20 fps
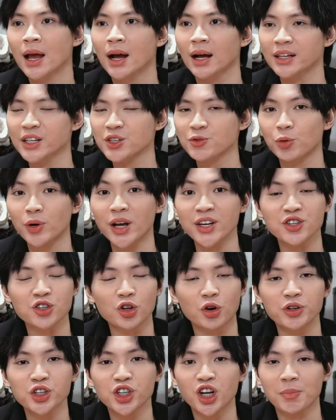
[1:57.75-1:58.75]
This phone has
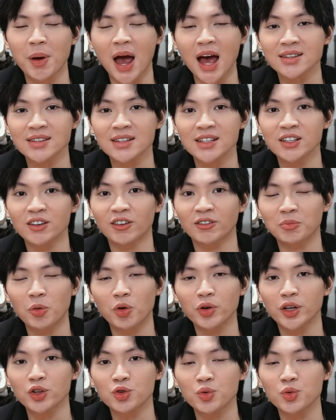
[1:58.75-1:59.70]
storage capacity of more than